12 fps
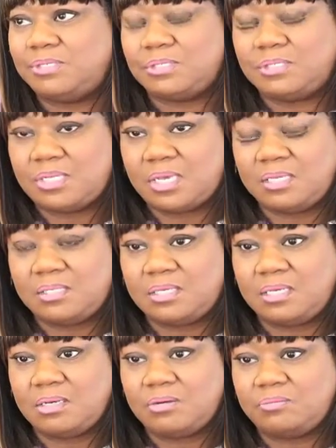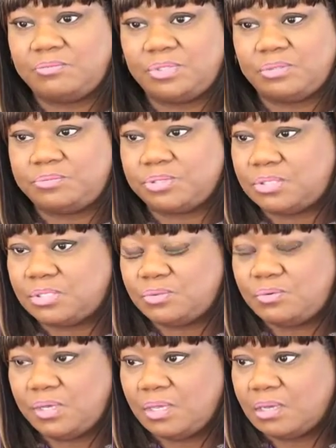to chase him, to
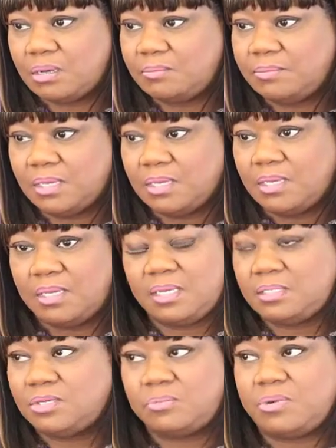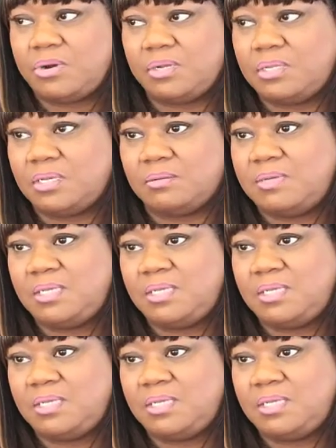pursue him, and to murder him.